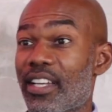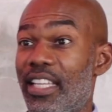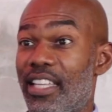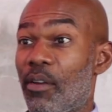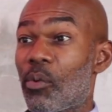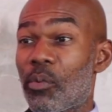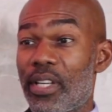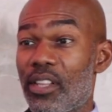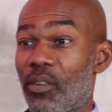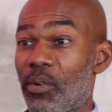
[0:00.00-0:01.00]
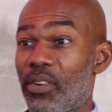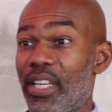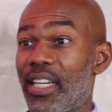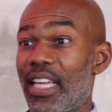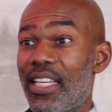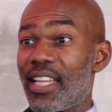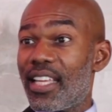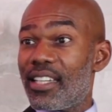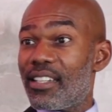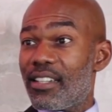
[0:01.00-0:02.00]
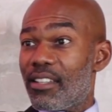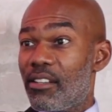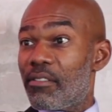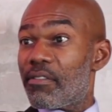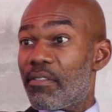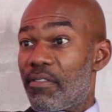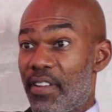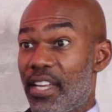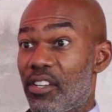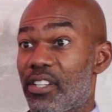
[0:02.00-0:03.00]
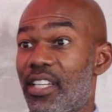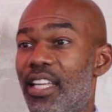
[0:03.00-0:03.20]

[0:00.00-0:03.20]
And they will read through it, and then you've failed.